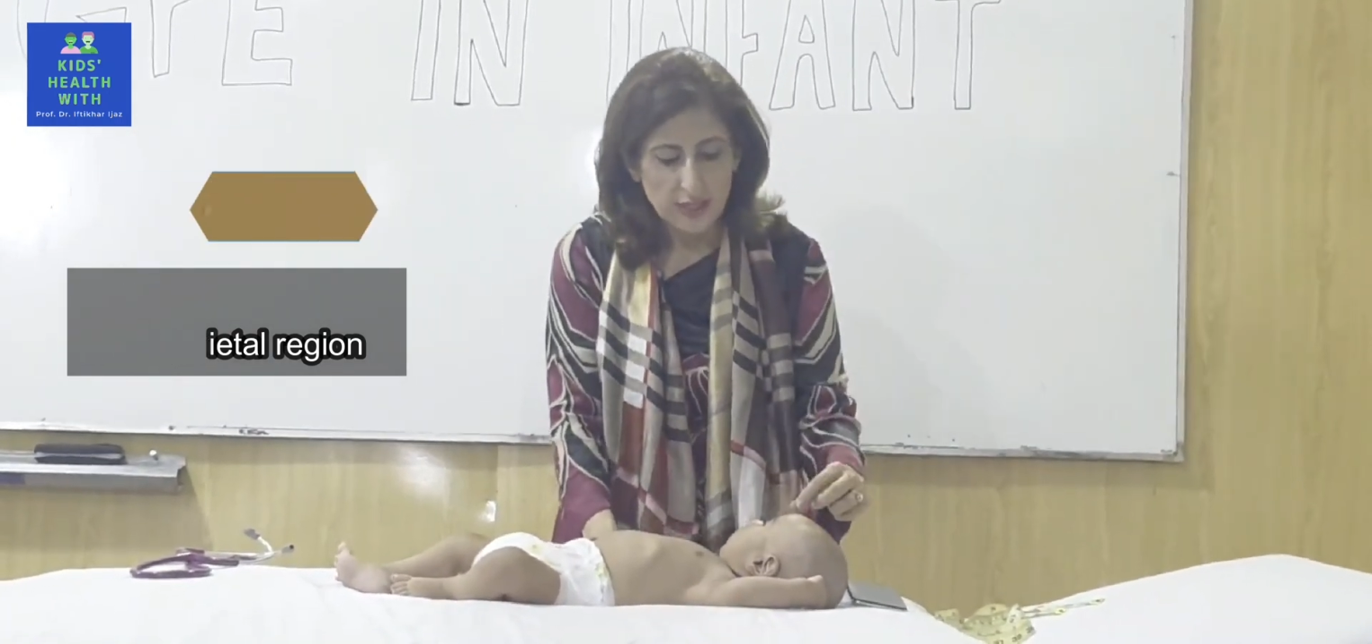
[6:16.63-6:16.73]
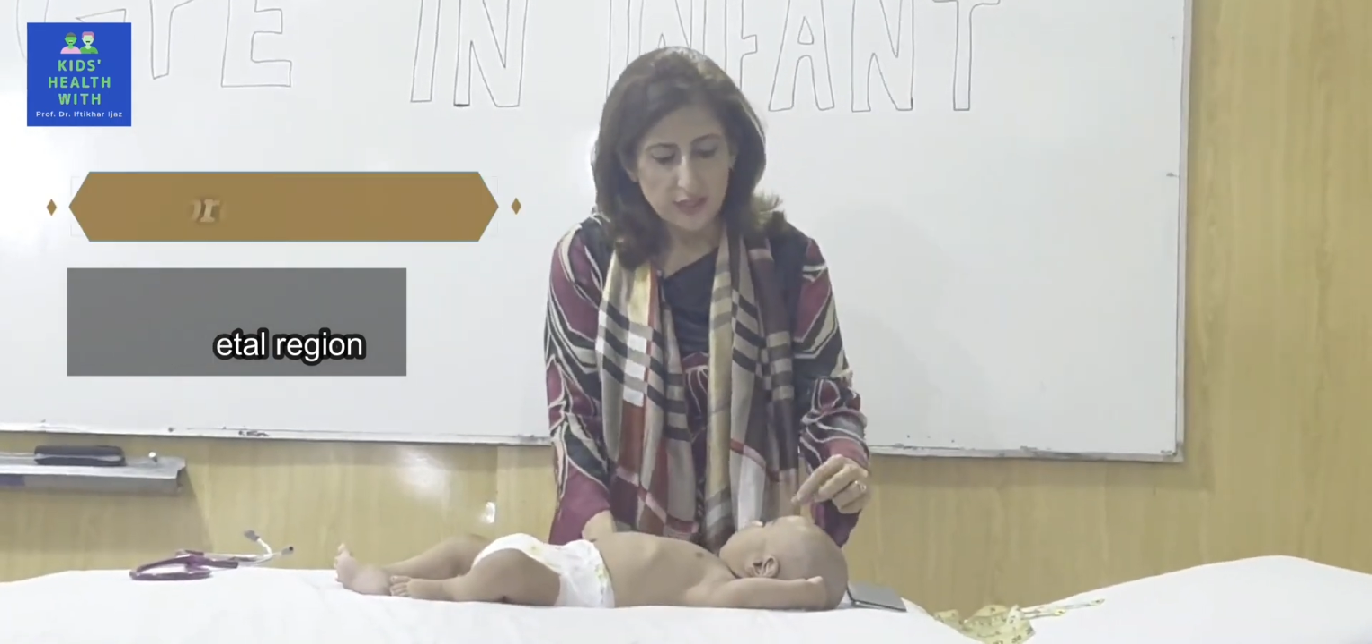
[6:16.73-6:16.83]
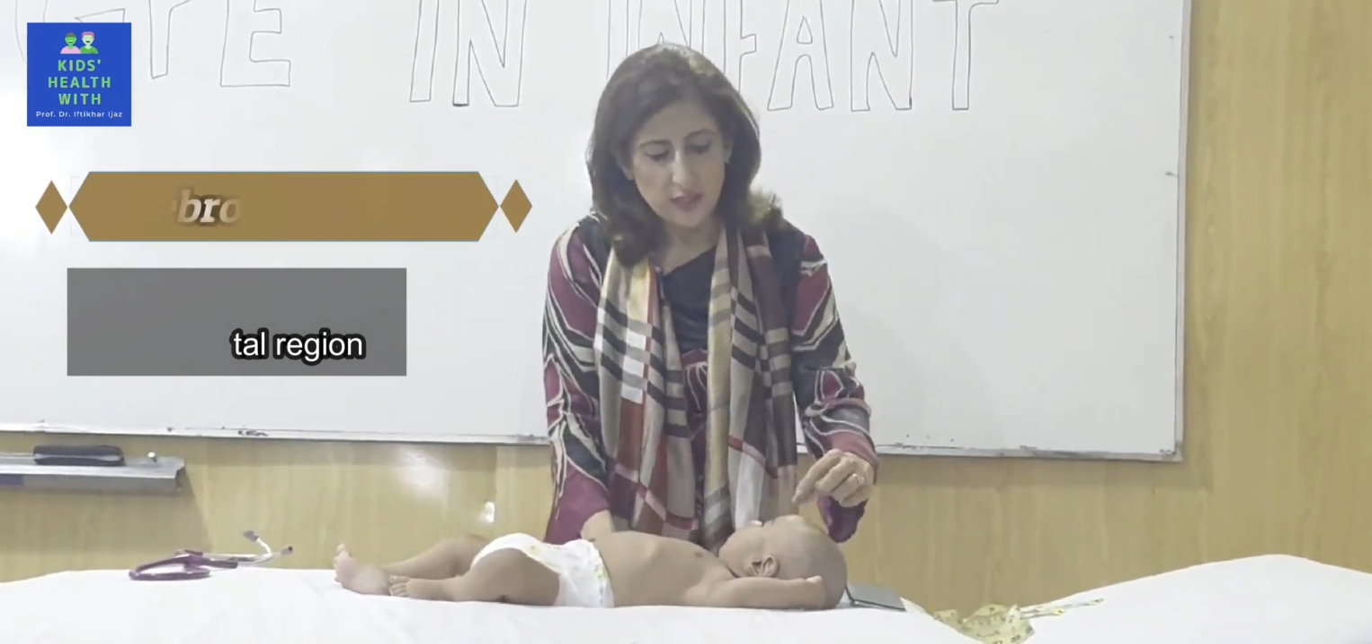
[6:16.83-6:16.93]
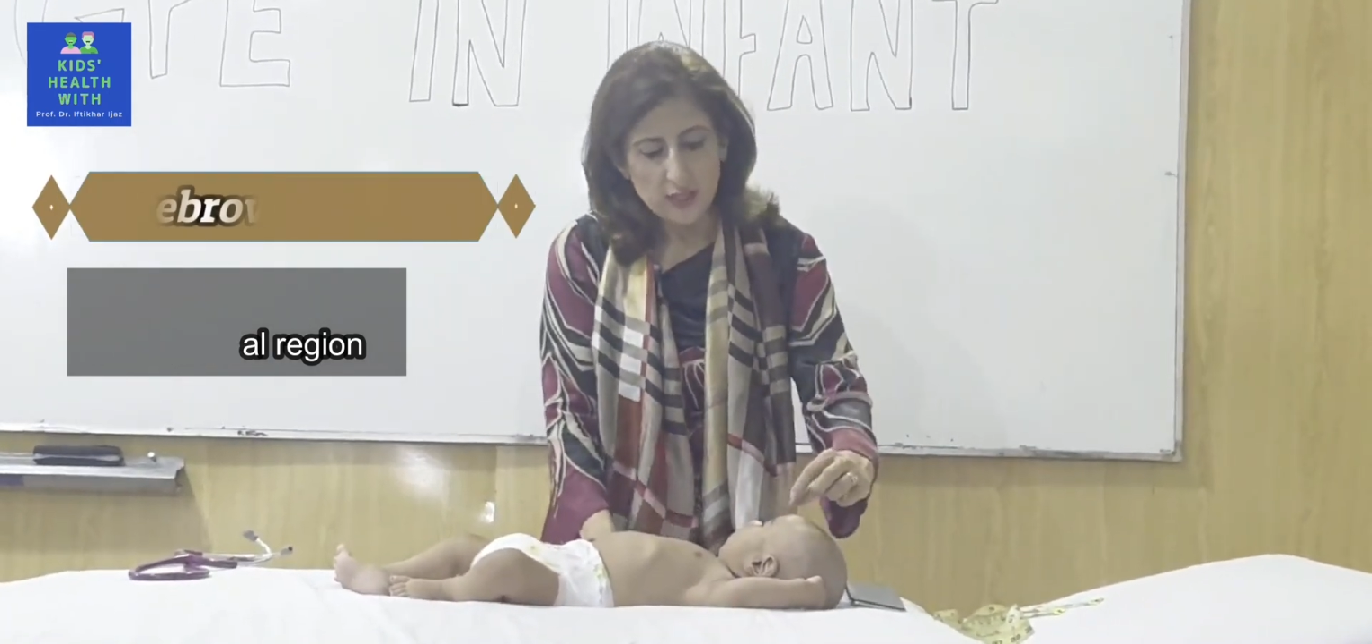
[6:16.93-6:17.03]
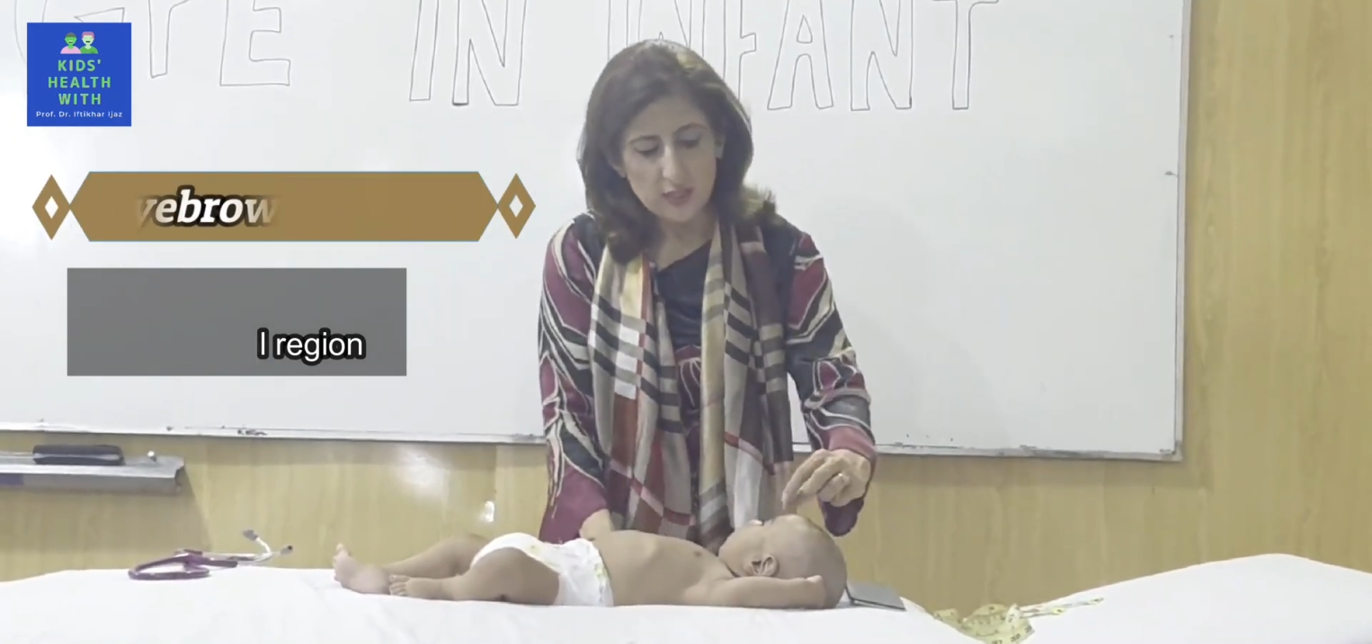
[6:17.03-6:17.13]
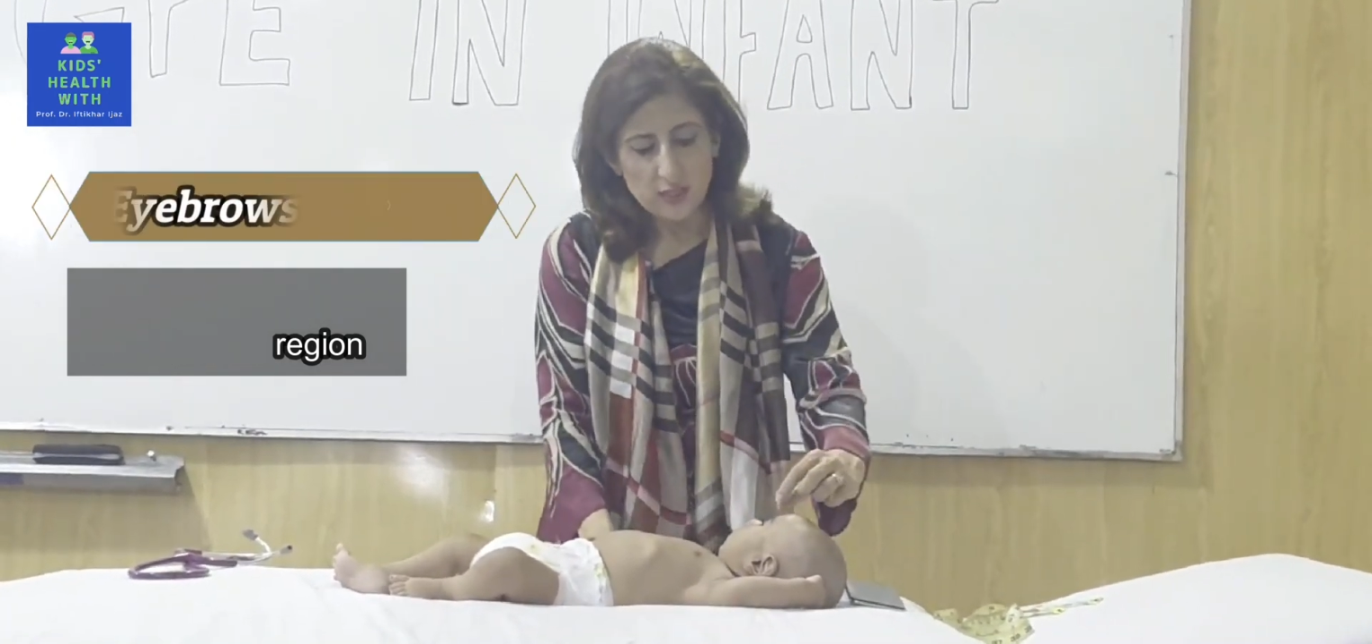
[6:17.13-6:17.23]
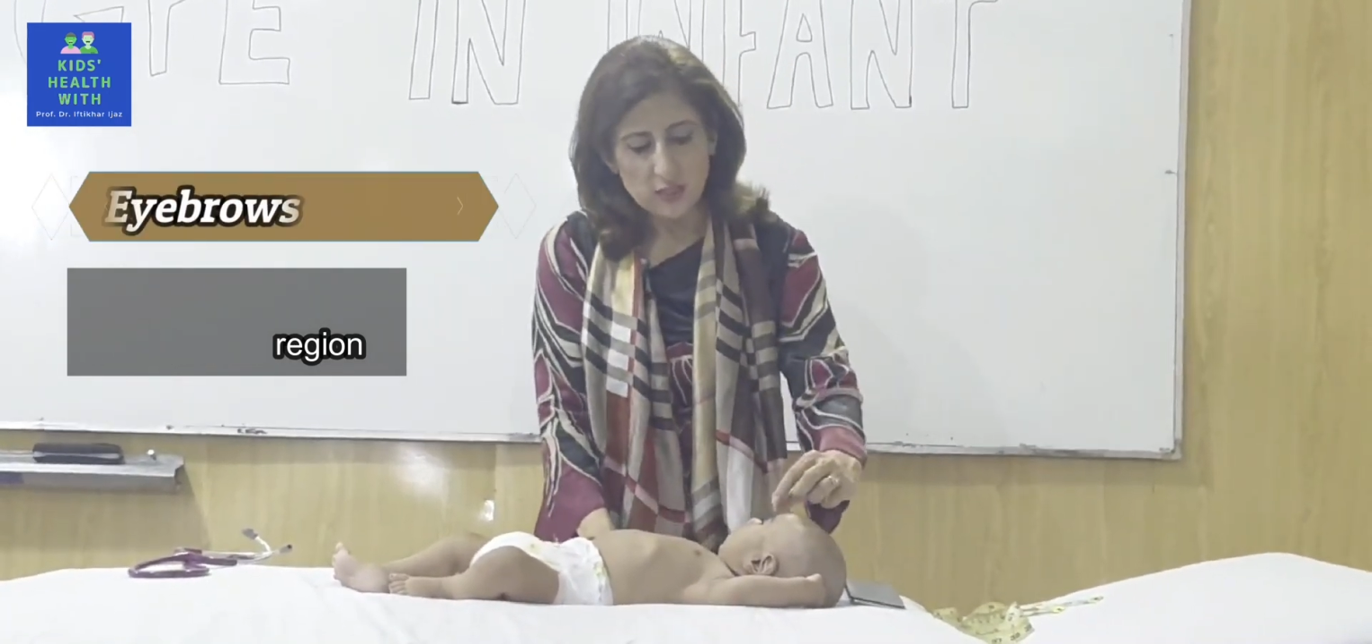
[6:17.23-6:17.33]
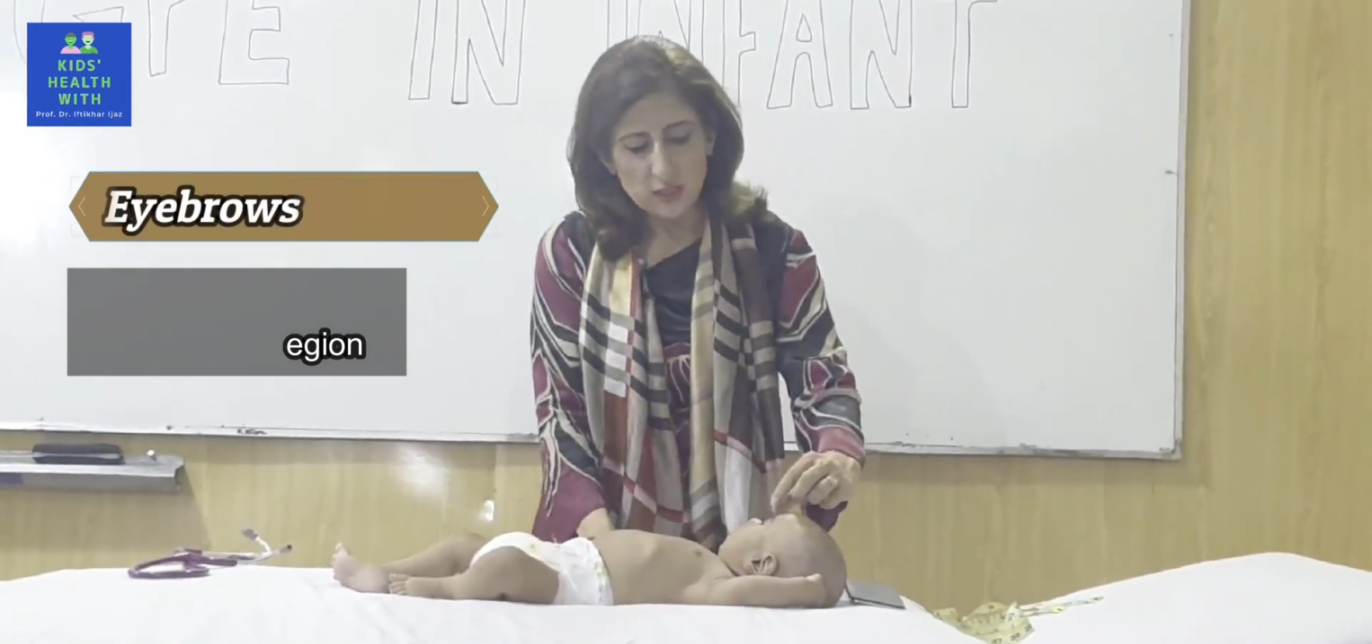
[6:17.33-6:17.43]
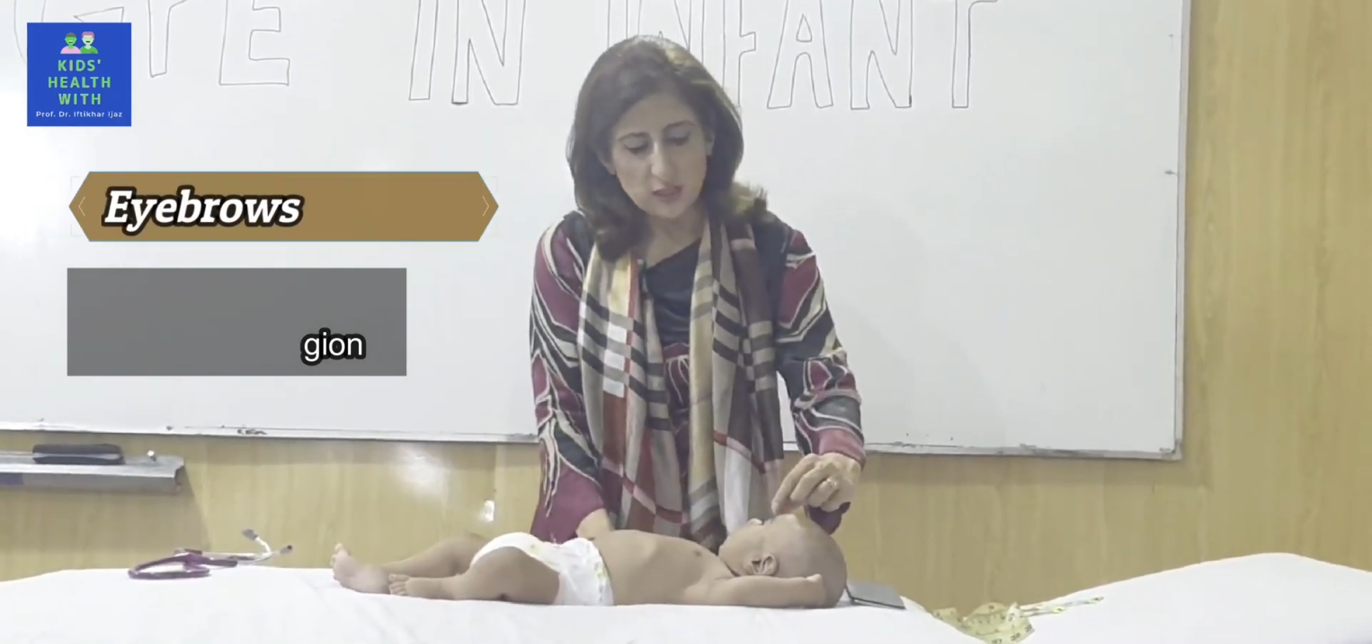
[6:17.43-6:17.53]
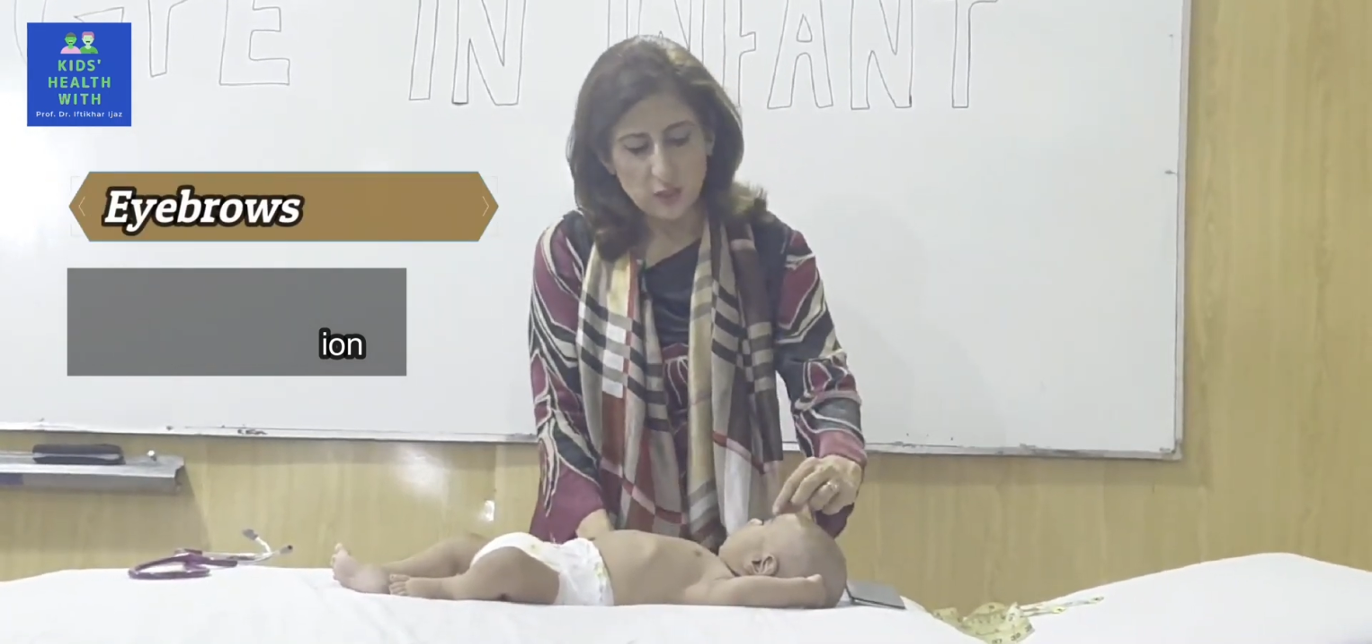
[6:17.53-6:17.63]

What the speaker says: that is